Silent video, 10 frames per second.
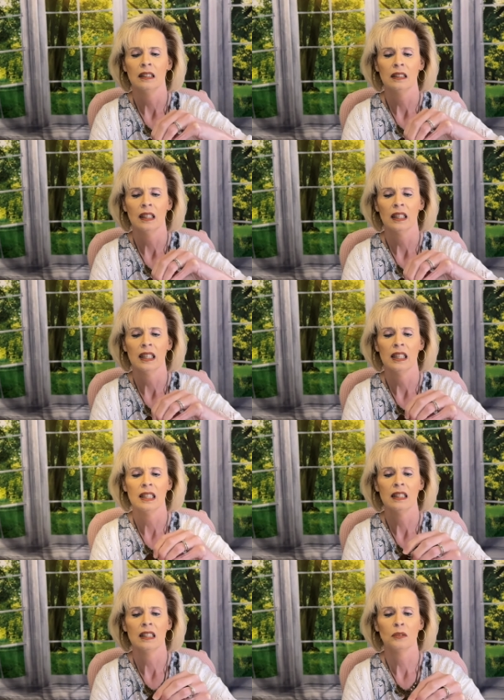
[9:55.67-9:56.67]
I can't
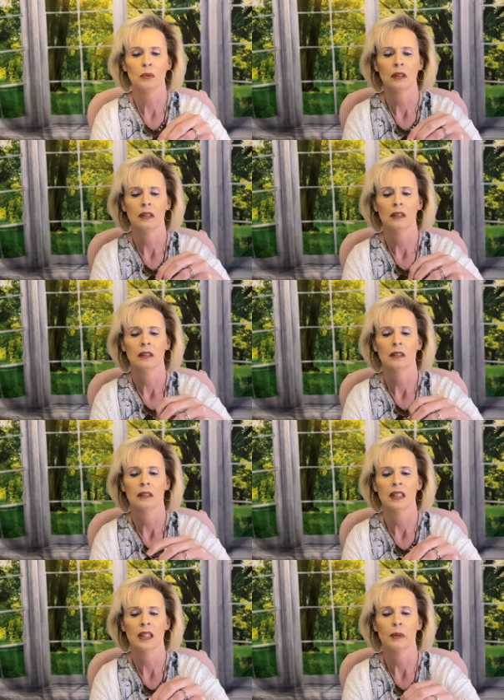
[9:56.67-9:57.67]
get this one.
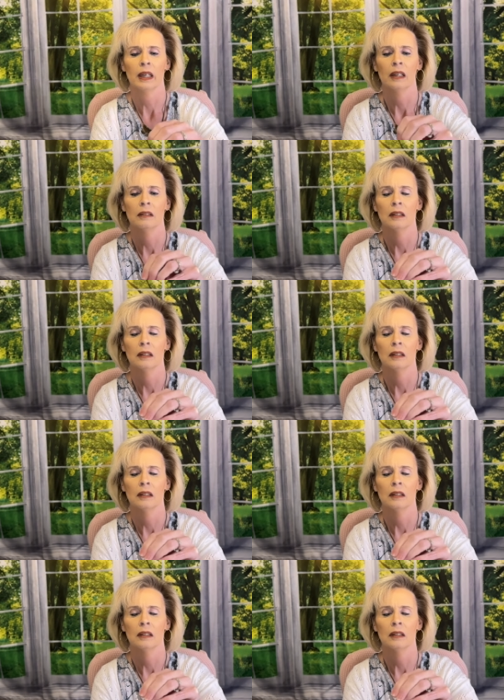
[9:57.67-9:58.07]
There we go.